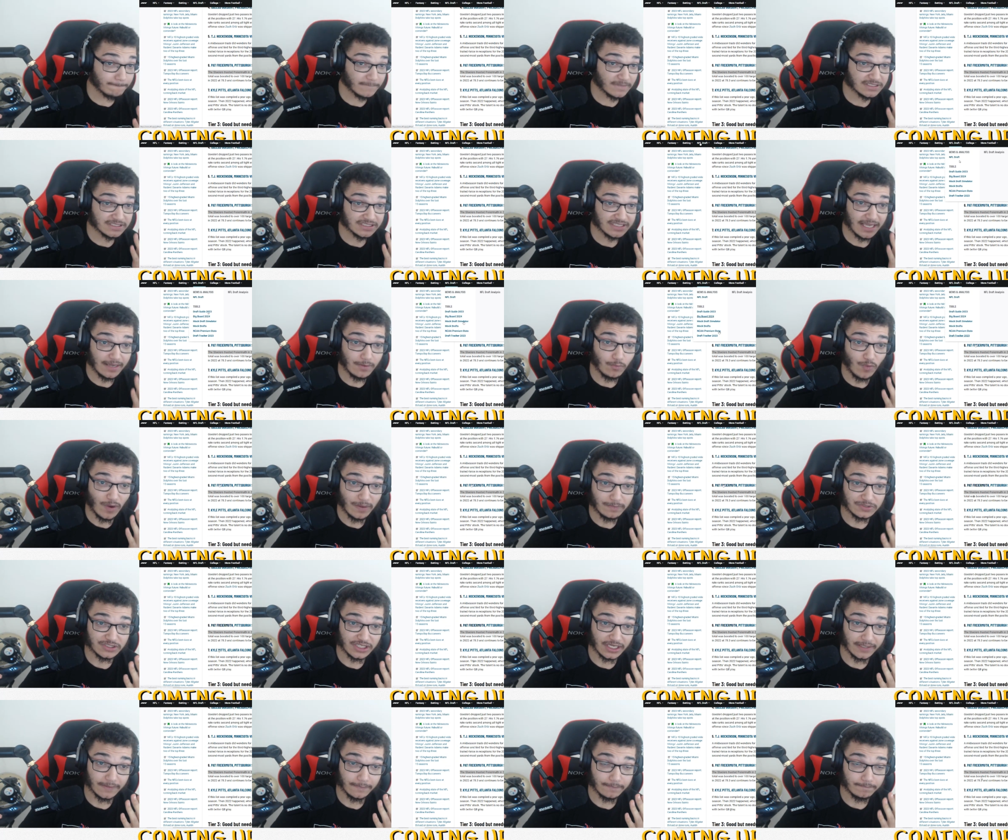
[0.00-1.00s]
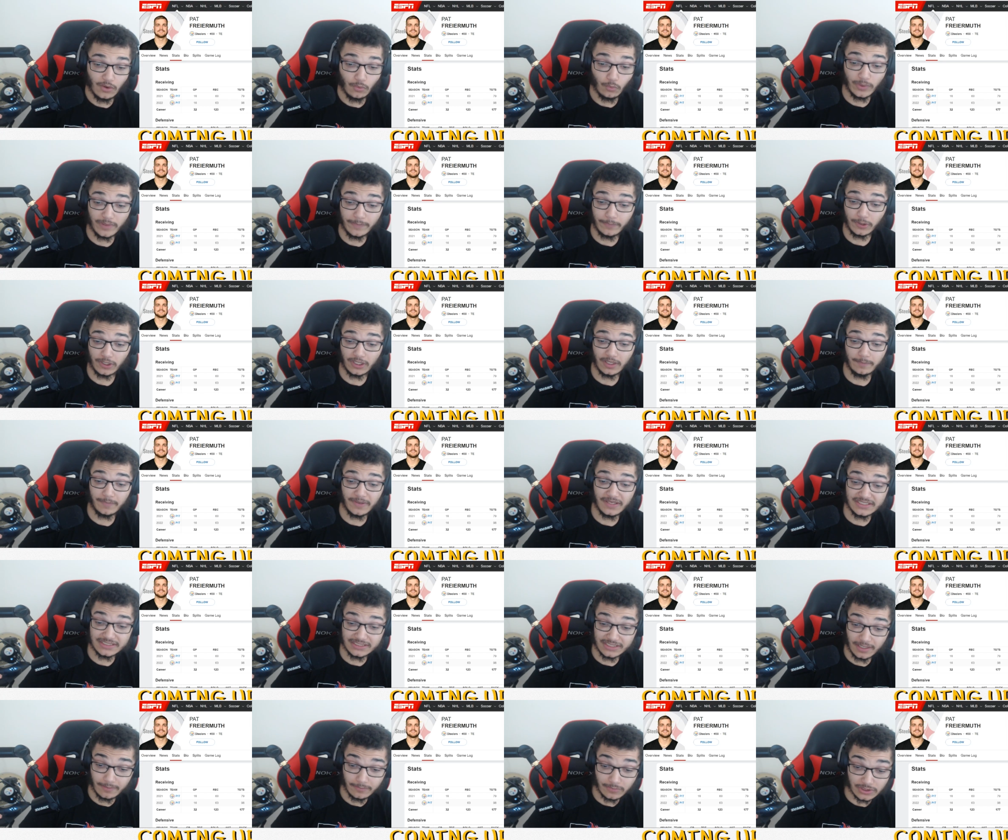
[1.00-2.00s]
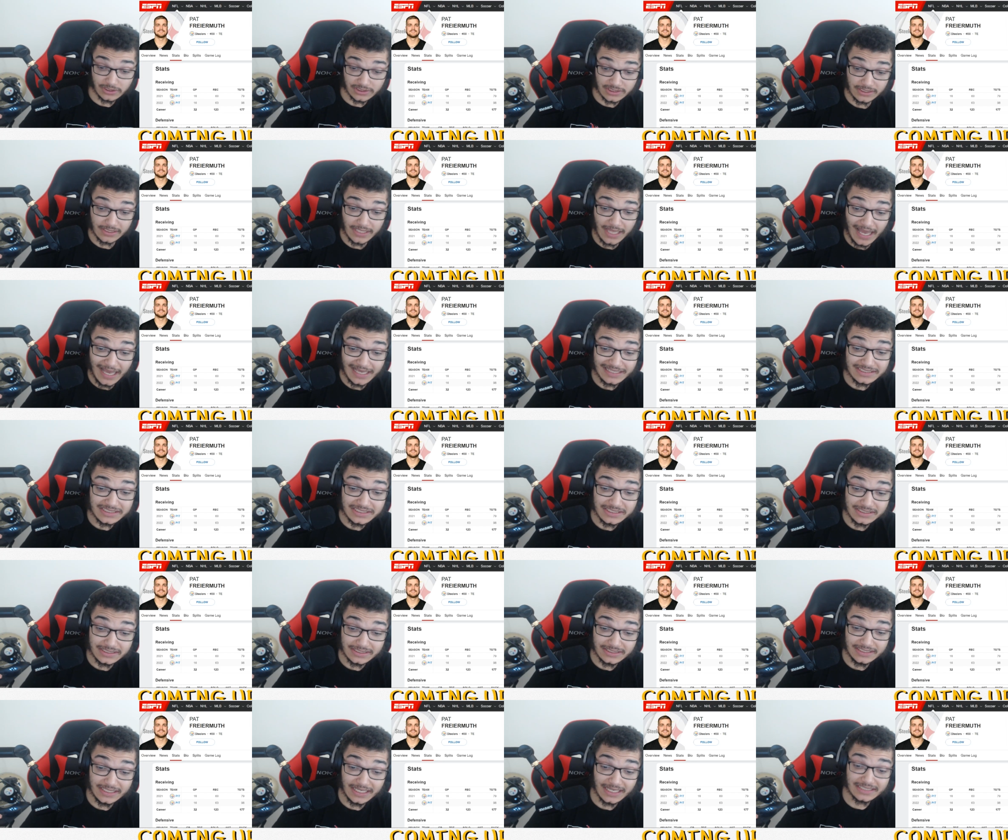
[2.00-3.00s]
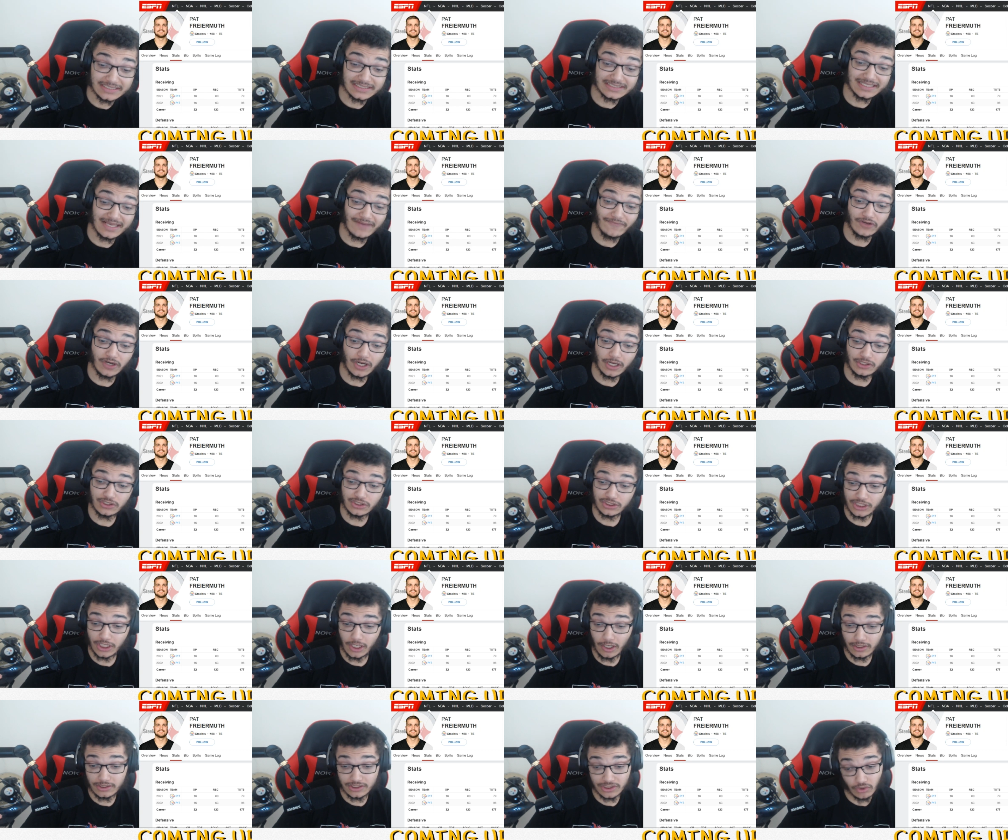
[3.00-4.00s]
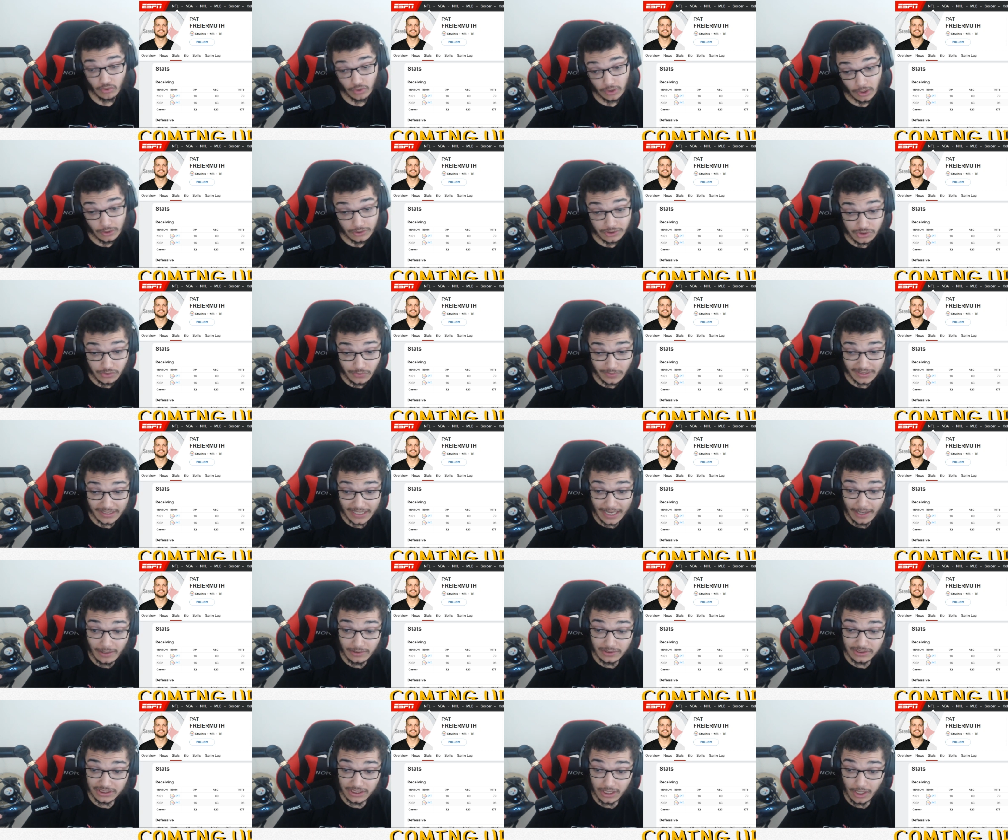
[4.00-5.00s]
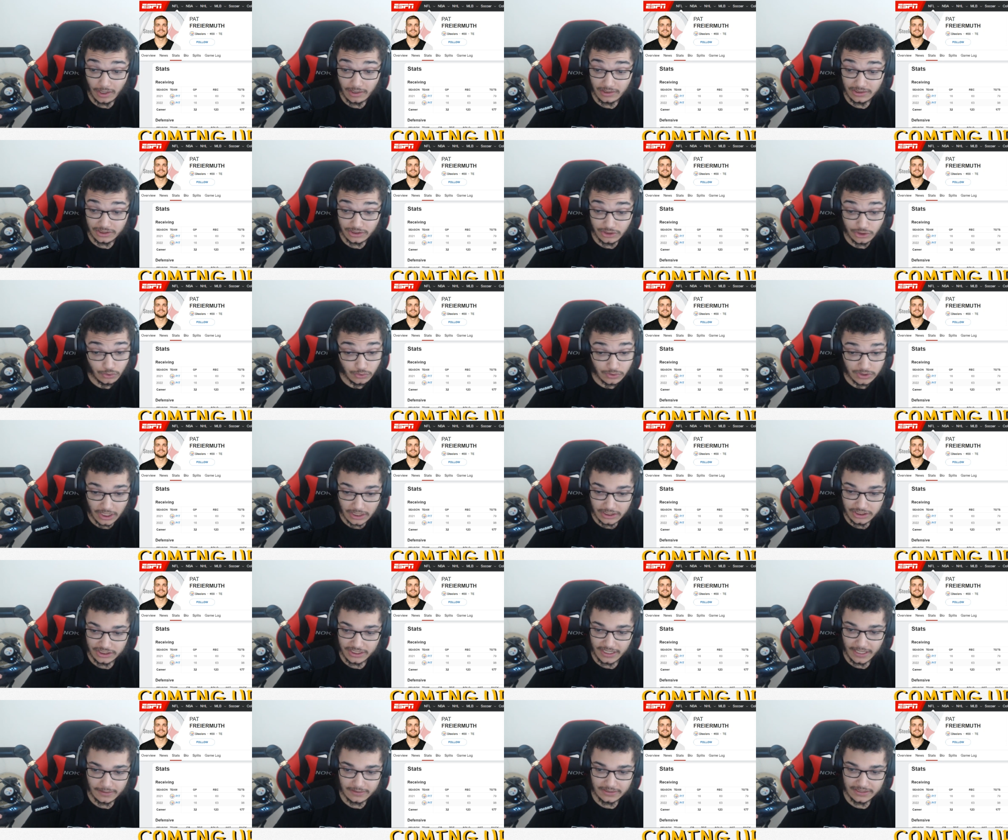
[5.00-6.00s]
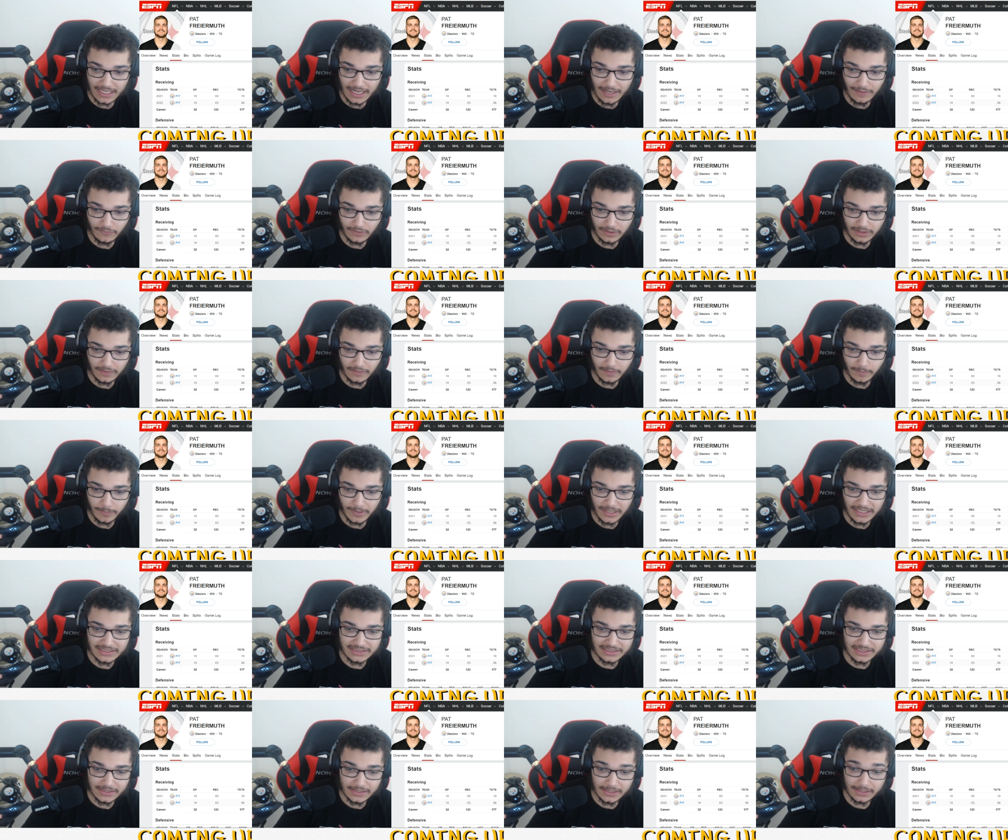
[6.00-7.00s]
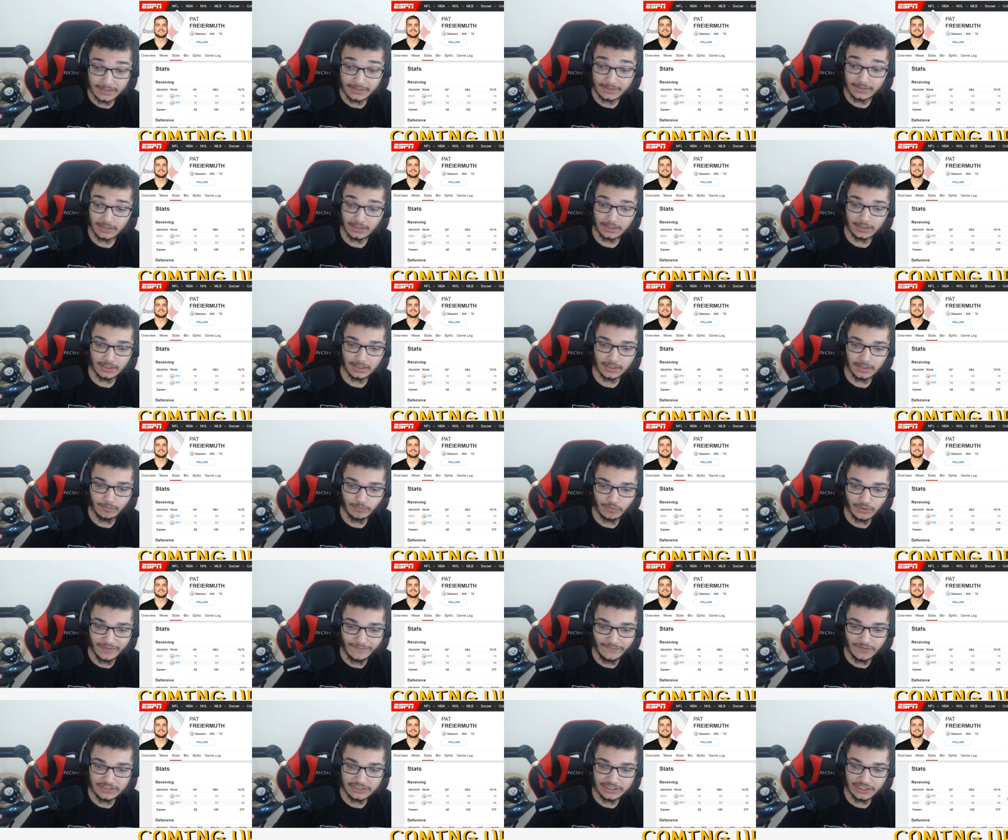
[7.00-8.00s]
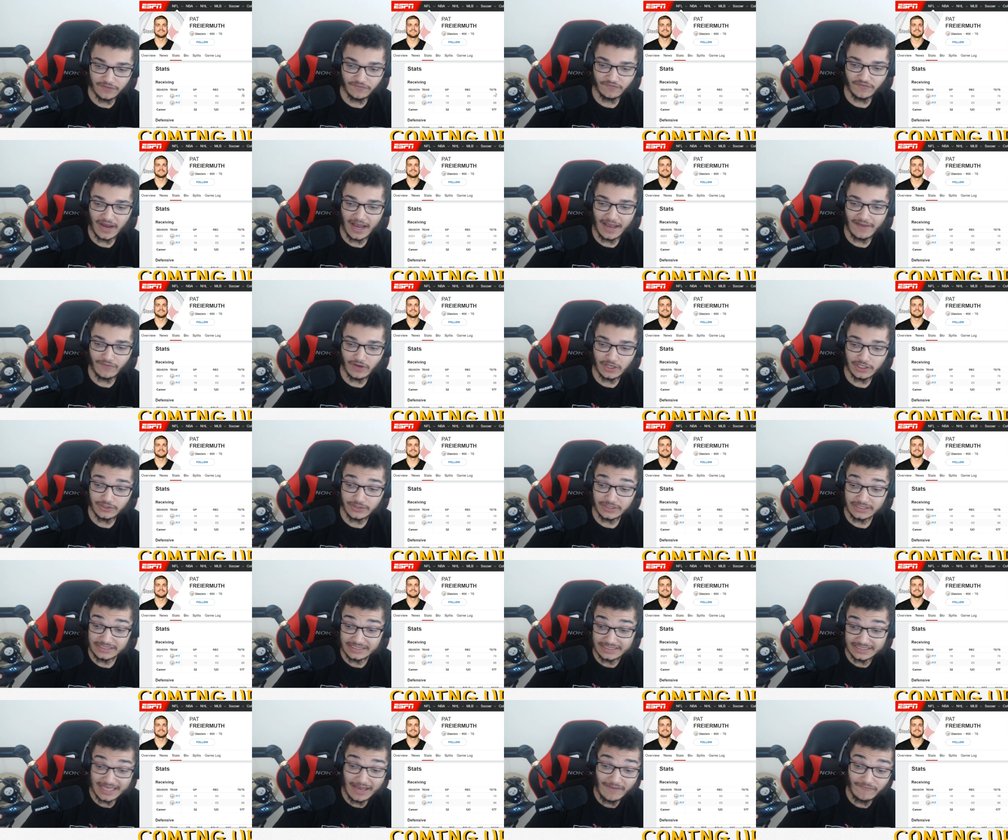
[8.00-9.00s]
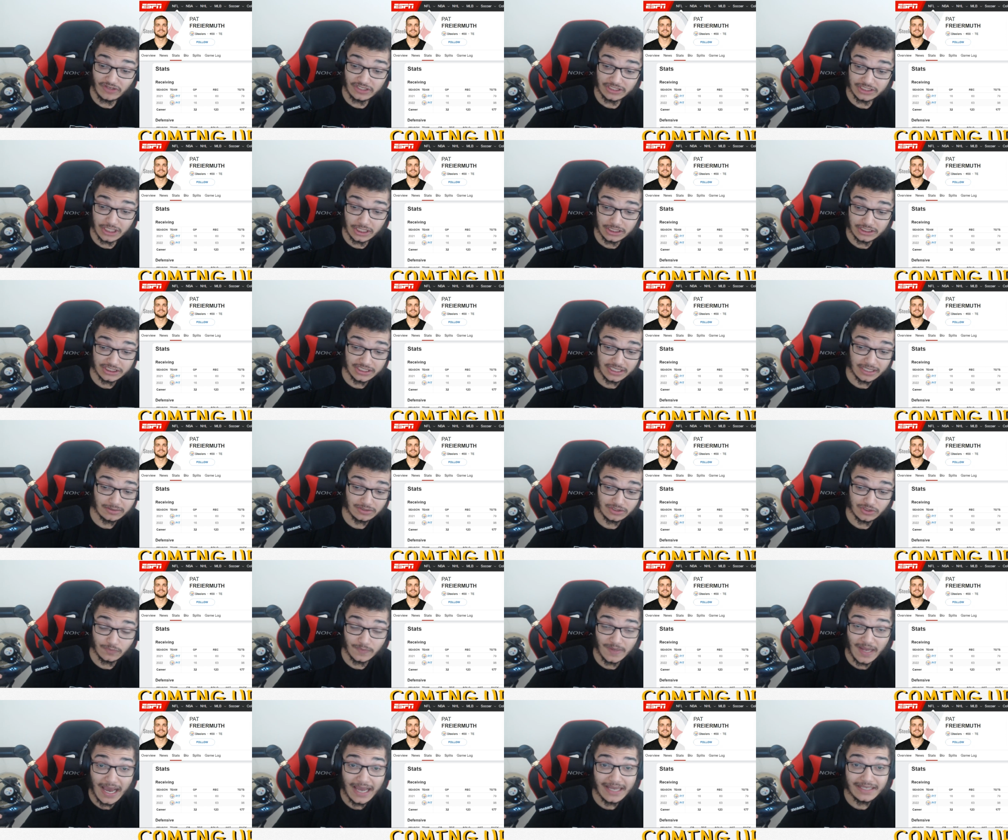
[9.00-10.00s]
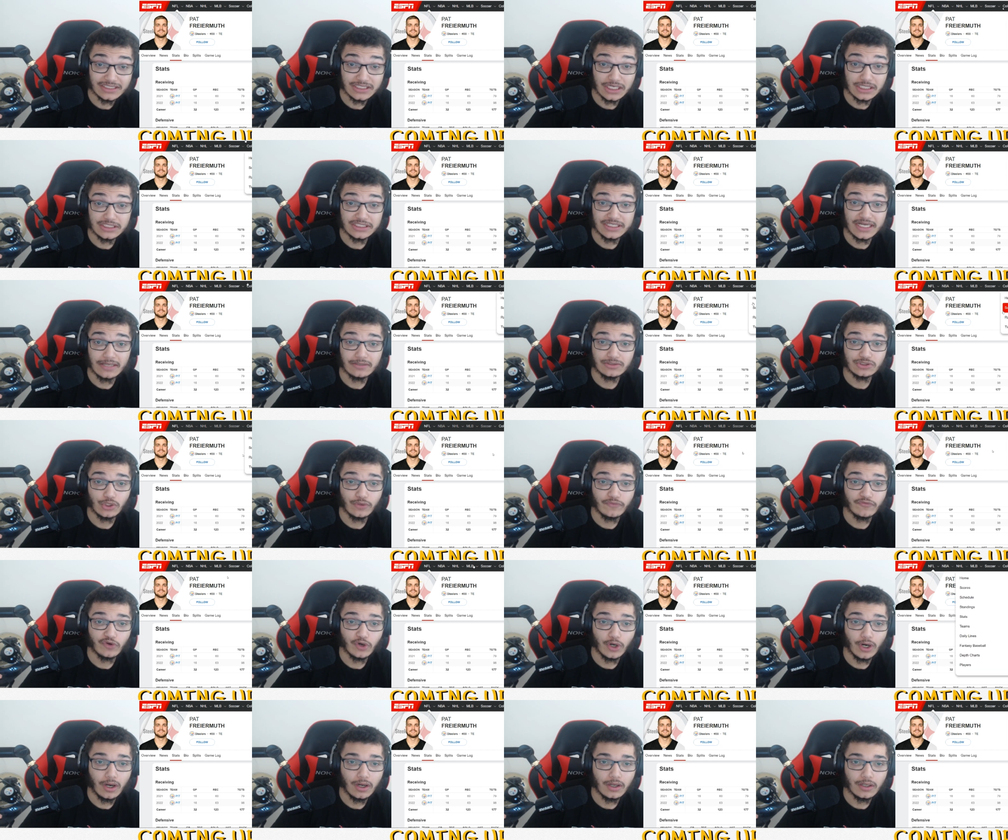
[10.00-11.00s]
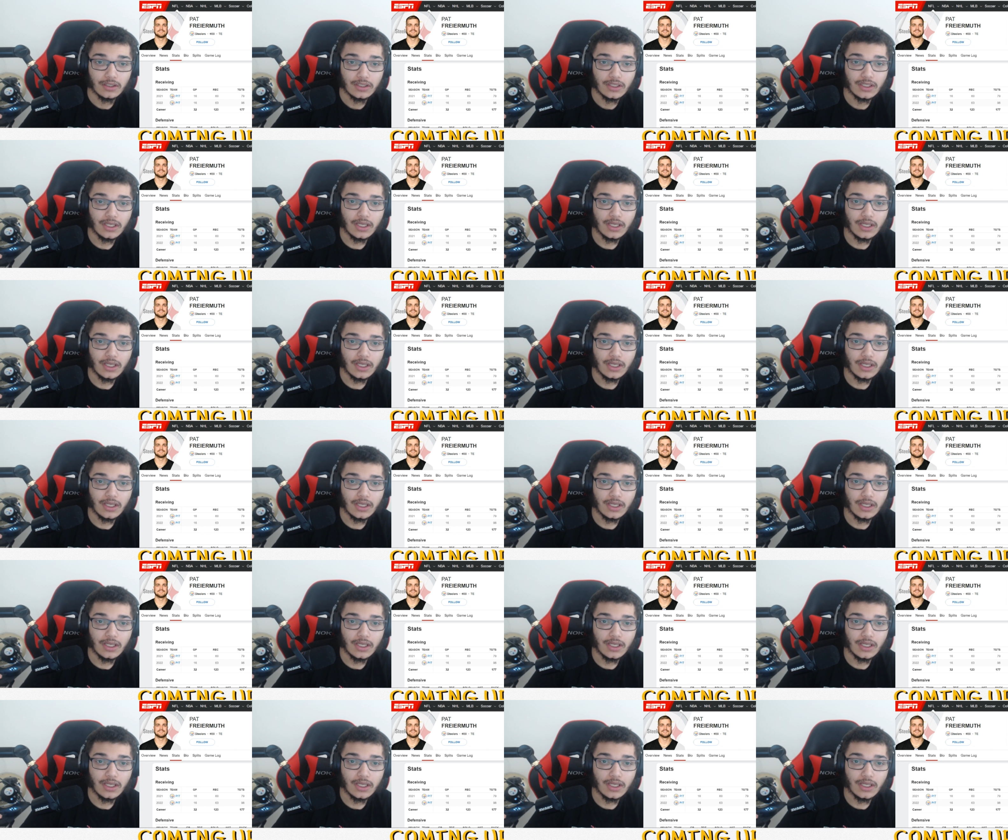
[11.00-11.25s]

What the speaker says: The same website. We pull up his numbers, and last season he had 700 yards, so close to 1,000 yards, 2 touchdowns, not really the best. And then the previous year, 507 touchdowns, so 9 touchdowns overall.